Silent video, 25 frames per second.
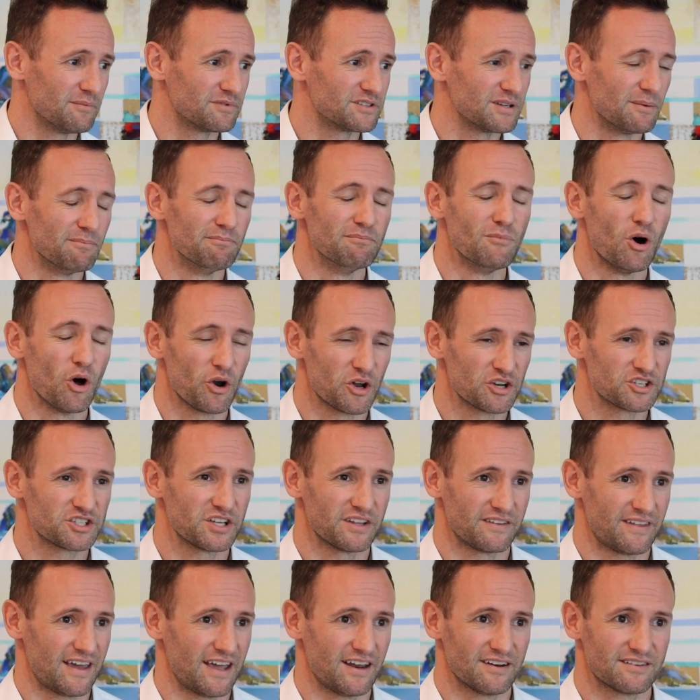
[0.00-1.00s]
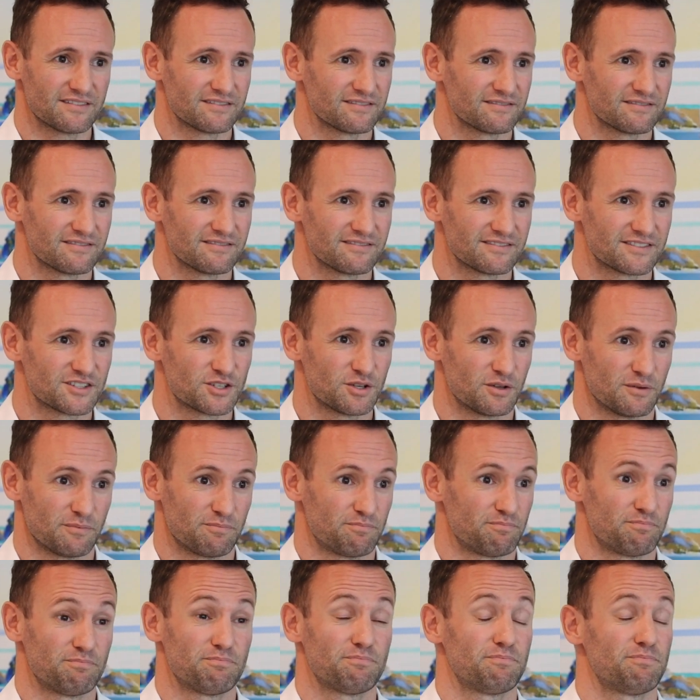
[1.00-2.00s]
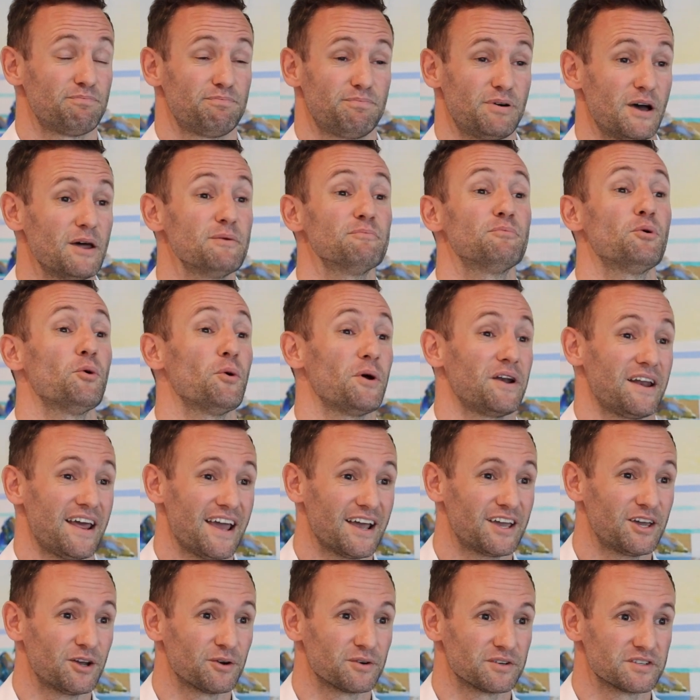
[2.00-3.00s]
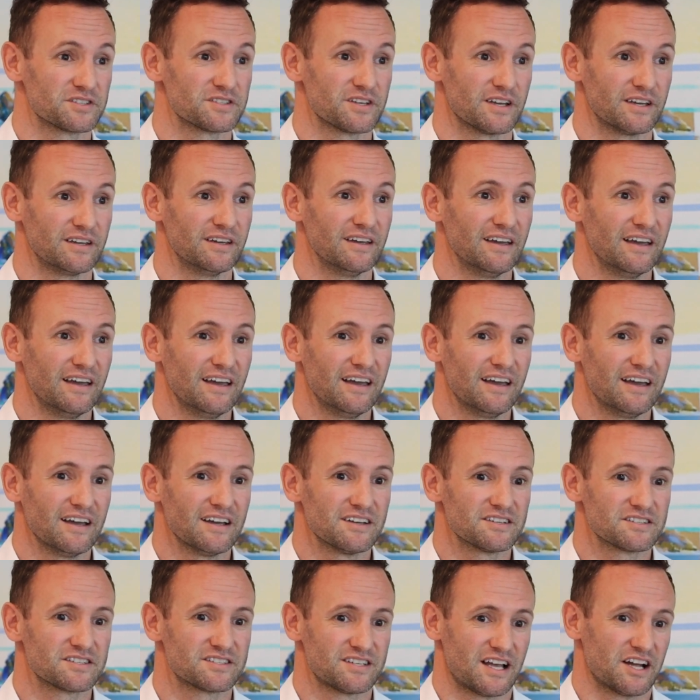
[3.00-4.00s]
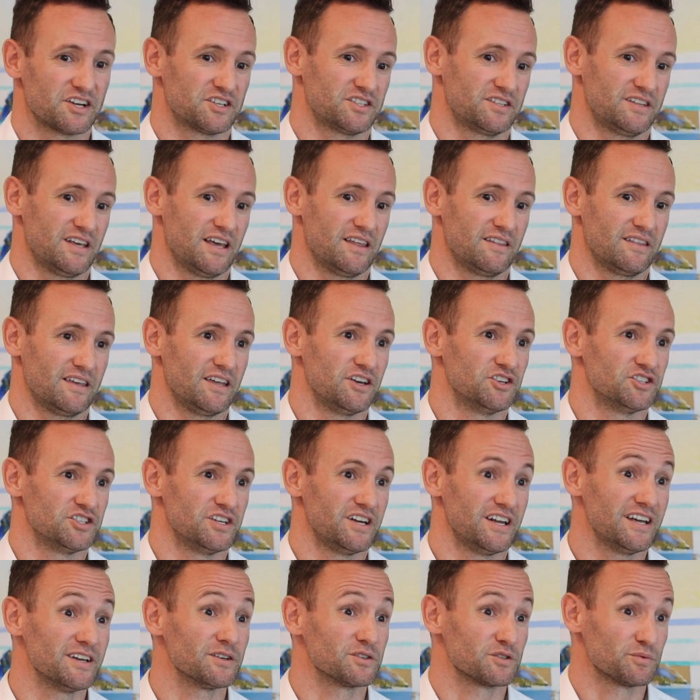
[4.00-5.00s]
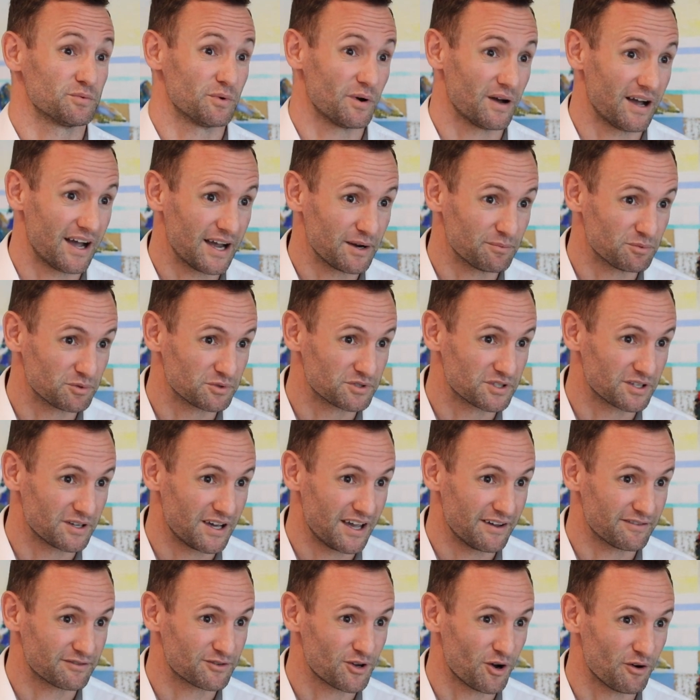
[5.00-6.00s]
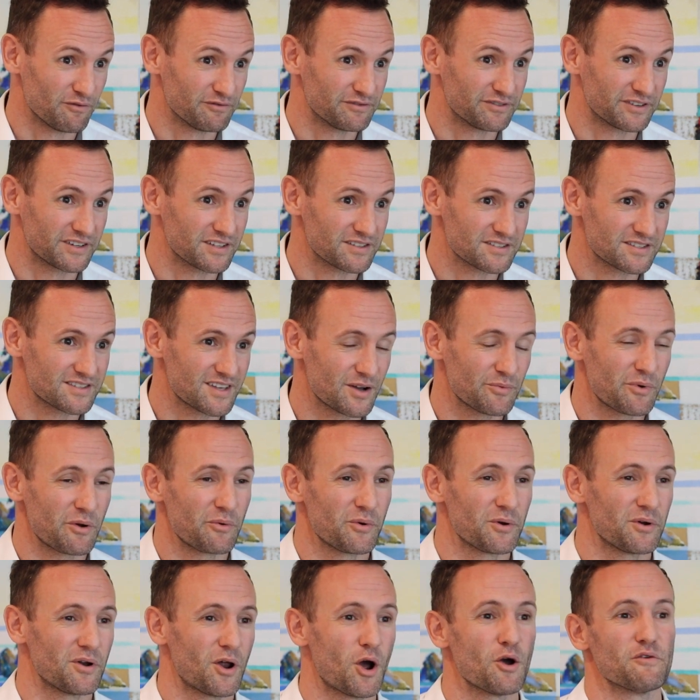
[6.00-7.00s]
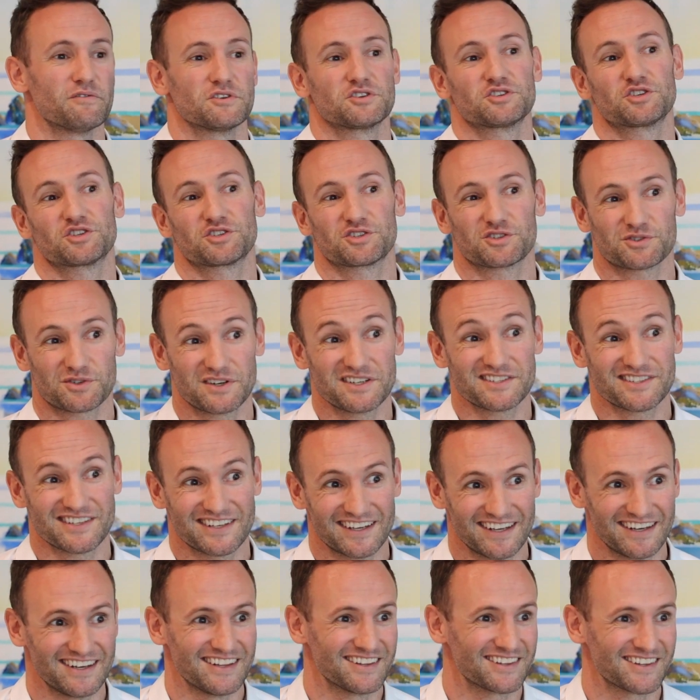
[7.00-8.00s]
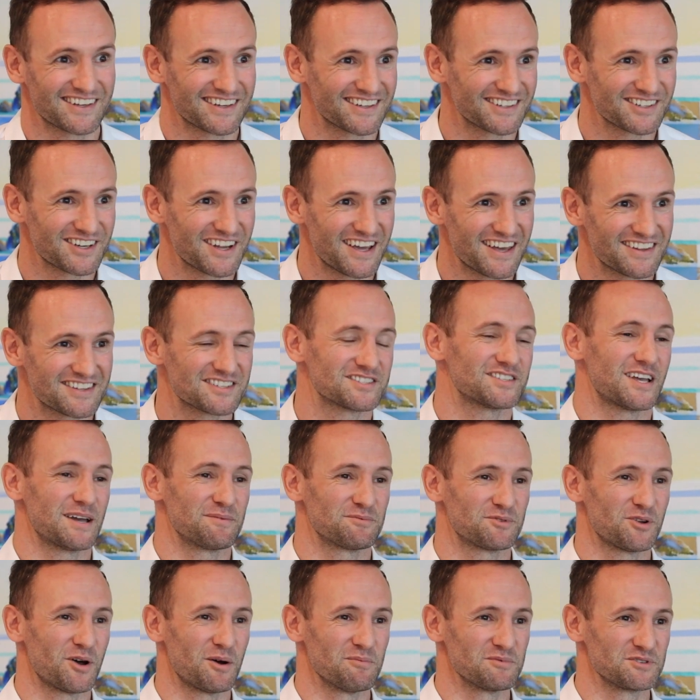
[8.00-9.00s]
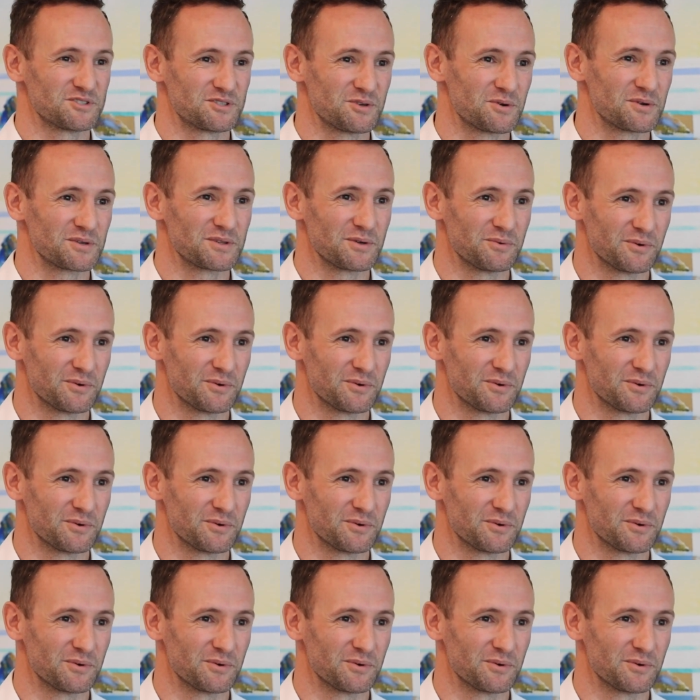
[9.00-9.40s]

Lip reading: monitor that to pinpoint accuracy, such that the engineers were able to have confidence that we weren't overstressing anything at the same time as doing the